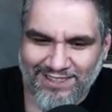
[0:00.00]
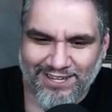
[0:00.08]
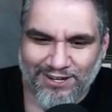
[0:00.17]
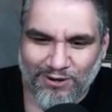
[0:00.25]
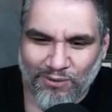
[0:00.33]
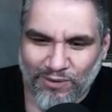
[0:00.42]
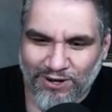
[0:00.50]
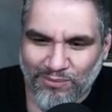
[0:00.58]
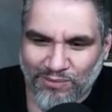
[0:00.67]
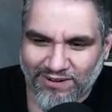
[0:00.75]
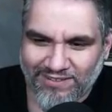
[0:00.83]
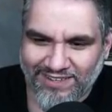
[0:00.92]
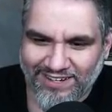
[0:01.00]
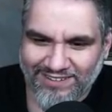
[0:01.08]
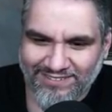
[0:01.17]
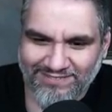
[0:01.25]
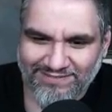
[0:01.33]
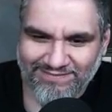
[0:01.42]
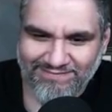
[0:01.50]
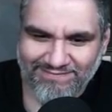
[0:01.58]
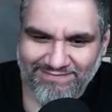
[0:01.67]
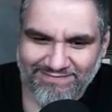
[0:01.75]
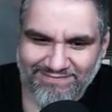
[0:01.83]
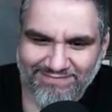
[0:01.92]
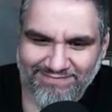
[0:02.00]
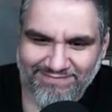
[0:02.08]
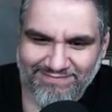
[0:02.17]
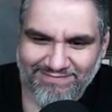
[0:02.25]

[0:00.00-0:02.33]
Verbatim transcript: I think you're a weird work thing. I think you're